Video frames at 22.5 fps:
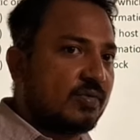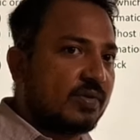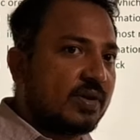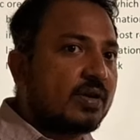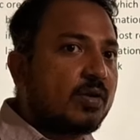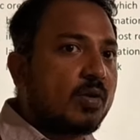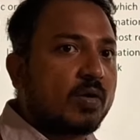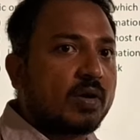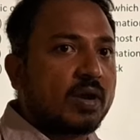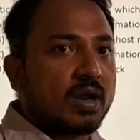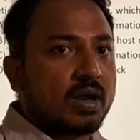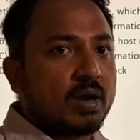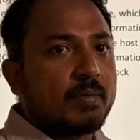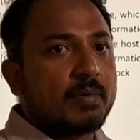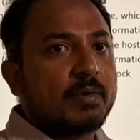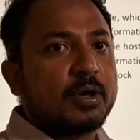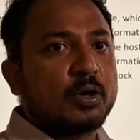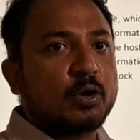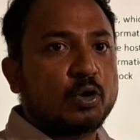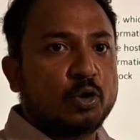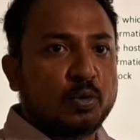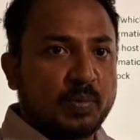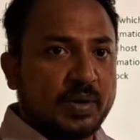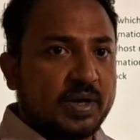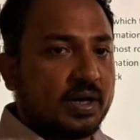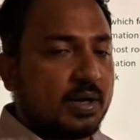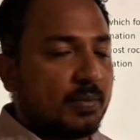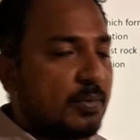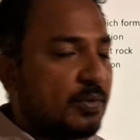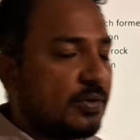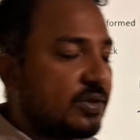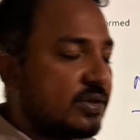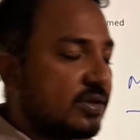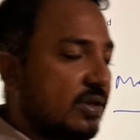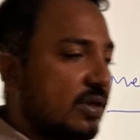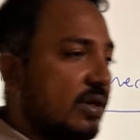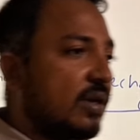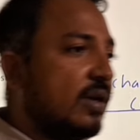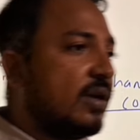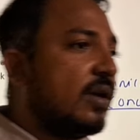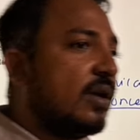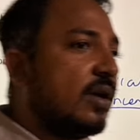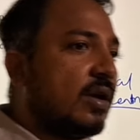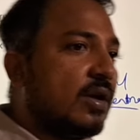we are talking about economic deposition,